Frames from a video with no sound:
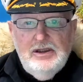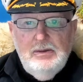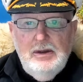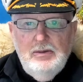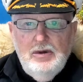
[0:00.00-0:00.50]

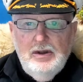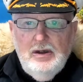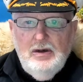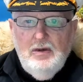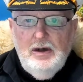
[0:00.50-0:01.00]
be more than a
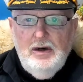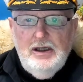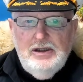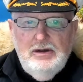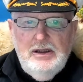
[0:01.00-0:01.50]
one-way
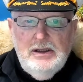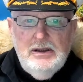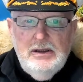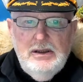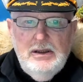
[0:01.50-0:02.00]
street.
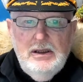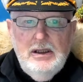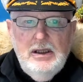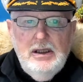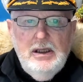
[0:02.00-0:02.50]

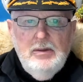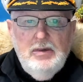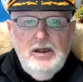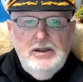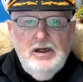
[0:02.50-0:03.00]

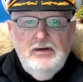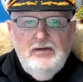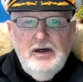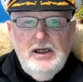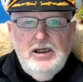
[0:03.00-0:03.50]
Please don't
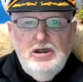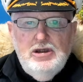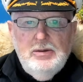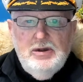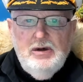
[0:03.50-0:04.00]
forget to
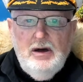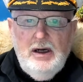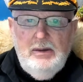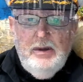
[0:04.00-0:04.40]
subscribe